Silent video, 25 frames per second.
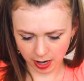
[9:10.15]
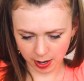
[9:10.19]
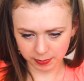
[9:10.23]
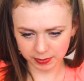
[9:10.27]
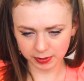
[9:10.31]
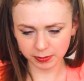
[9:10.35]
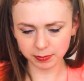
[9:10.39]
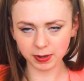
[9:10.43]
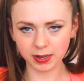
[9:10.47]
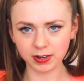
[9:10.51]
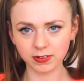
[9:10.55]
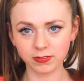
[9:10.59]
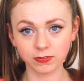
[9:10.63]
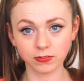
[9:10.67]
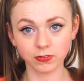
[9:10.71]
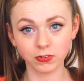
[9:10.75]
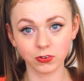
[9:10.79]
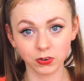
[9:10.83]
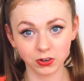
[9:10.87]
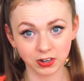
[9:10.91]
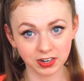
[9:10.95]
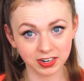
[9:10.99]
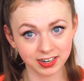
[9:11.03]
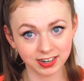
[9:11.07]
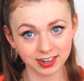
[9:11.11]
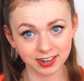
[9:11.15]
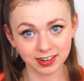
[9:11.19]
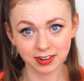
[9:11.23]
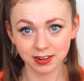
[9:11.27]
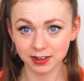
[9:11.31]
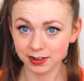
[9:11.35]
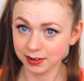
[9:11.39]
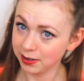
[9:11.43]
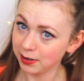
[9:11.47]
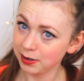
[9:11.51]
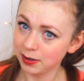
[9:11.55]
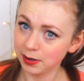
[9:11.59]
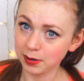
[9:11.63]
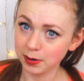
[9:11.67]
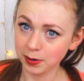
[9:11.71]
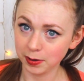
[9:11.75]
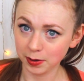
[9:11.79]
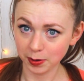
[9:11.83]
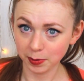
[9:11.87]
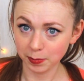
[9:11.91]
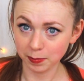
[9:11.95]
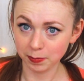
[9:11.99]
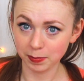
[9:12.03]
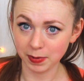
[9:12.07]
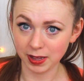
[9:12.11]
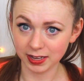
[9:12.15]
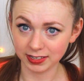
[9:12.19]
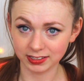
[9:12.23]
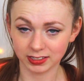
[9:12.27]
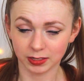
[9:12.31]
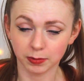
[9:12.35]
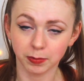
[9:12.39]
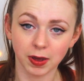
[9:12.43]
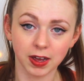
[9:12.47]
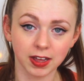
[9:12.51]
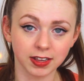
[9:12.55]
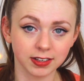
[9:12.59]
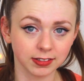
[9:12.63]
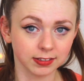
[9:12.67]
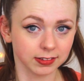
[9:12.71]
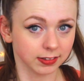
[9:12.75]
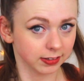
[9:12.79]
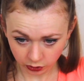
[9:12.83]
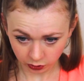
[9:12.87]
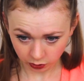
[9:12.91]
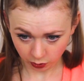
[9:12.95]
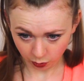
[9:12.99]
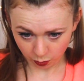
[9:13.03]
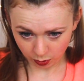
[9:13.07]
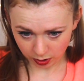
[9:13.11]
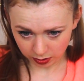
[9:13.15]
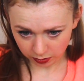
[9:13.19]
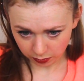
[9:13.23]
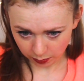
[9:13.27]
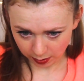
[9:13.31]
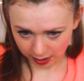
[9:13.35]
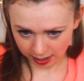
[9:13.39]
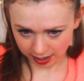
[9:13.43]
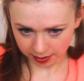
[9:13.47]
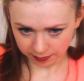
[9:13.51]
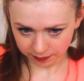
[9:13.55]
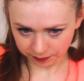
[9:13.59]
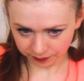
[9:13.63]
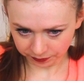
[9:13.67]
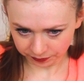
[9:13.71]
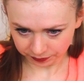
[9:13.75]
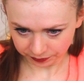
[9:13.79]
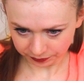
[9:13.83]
bobby pin free messy buns. So one way,